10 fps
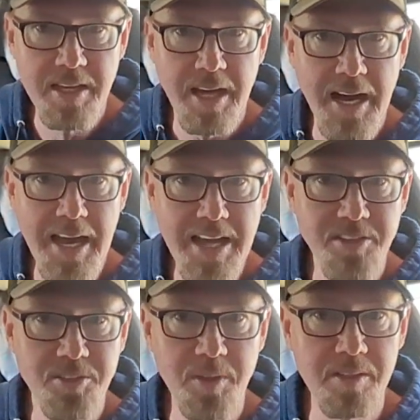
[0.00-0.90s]
I had to
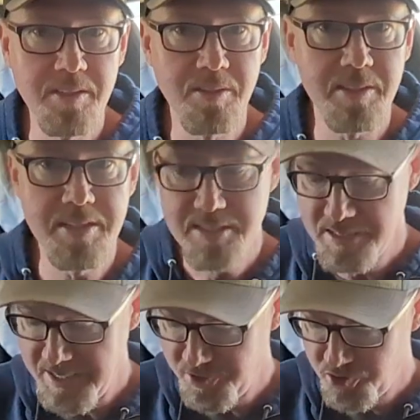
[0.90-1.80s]
do a little
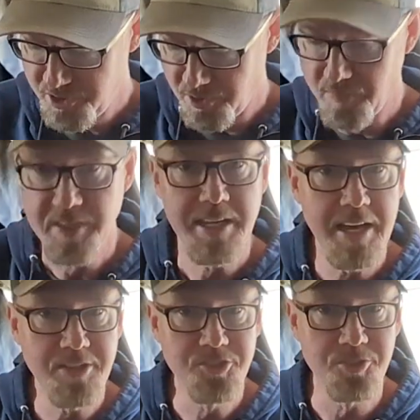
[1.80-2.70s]
intonation on the
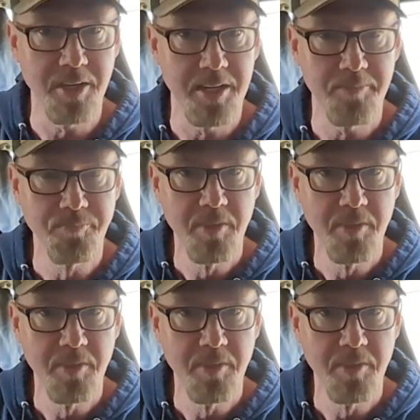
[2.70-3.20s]
A string.